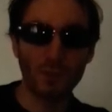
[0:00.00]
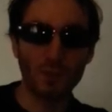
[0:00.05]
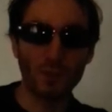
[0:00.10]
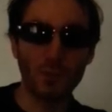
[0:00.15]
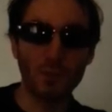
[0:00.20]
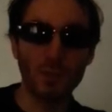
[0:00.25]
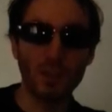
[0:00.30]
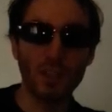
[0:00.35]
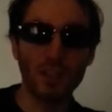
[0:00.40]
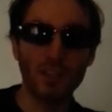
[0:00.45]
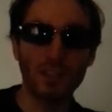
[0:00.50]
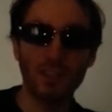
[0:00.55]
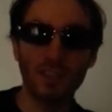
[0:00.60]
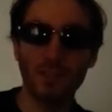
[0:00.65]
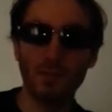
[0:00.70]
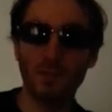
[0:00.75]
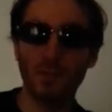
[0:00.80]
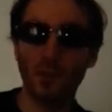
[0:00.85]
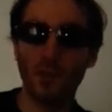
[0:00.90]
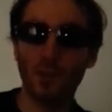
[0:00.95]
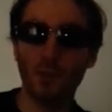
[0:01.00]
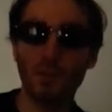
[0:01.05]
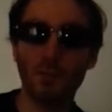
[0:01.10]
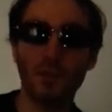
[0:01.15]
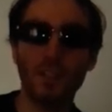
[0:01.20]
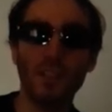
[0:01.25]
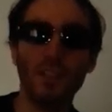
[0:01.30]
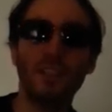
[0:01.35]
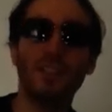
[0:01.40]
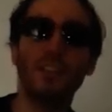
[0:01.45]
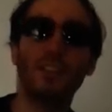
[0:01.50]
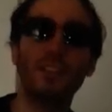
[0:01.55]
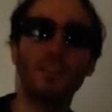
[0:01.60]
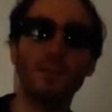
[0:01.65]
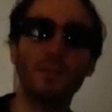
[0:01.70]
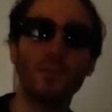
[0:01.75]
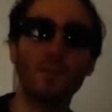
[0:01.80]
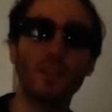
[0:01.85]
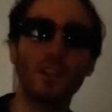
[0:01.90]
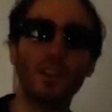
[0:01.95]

UFO blades from Italy,